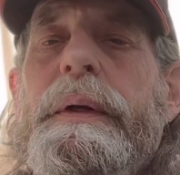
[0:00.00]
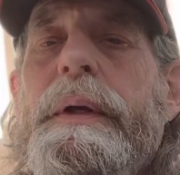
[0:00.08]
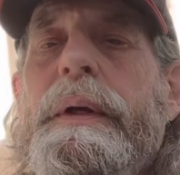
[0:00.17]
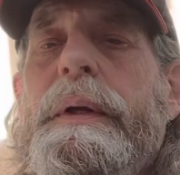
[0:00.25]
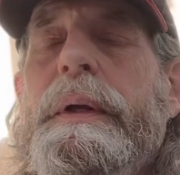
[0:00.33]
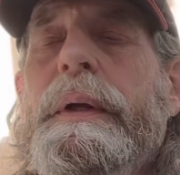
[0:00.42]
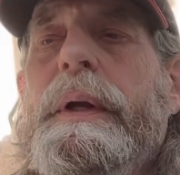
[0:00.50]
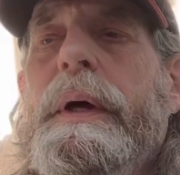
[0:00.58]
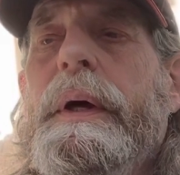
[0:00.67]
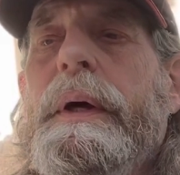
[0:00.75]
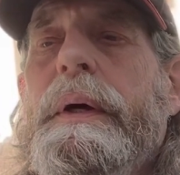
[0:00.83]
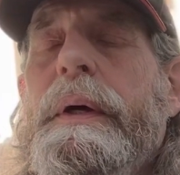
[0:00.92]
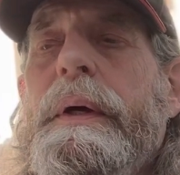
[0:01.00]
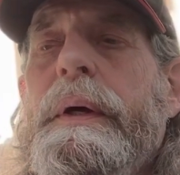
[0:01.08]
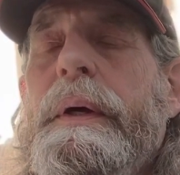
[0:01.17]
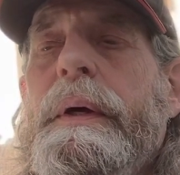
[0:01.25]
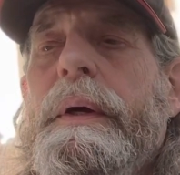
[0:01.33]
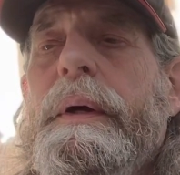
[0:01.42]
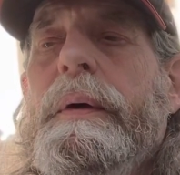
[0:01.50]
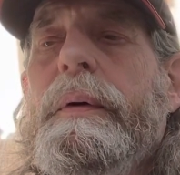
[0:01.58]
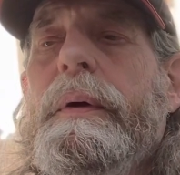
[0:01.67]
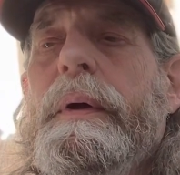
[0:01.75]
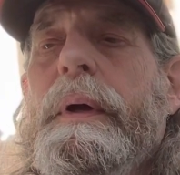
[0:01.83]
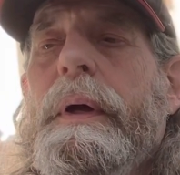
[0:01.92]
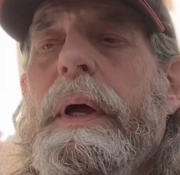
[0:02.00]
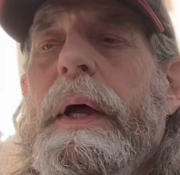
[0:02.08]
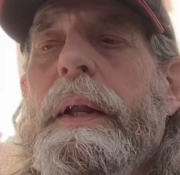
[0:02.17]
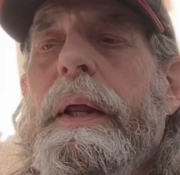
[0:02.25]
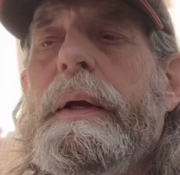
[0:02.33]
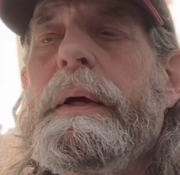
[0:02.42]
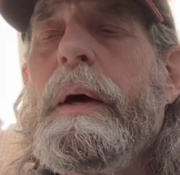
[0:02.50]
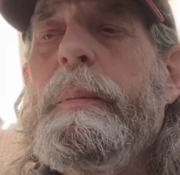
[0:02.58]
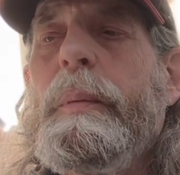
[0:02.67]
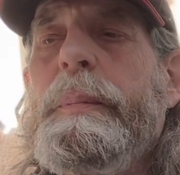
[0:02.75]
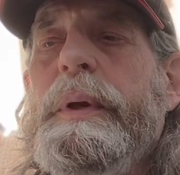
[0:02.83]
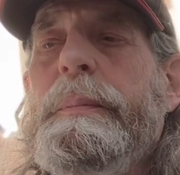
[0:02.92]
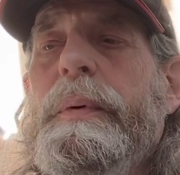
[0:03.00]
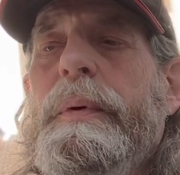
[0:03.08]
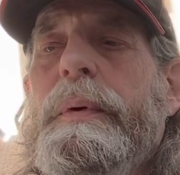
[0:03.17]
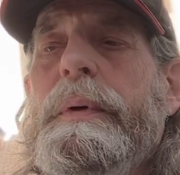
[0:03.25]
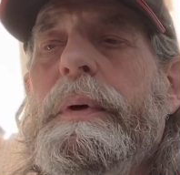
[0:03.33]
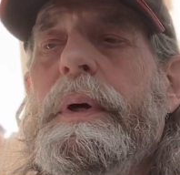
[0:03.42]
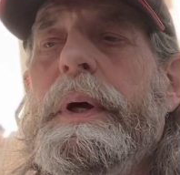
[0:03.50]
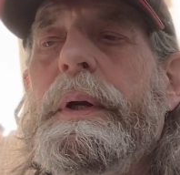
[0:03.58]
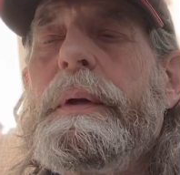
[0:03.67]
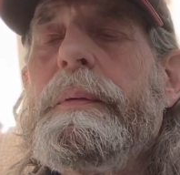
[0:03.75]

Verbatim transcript: And uh, I let a couple people hunt.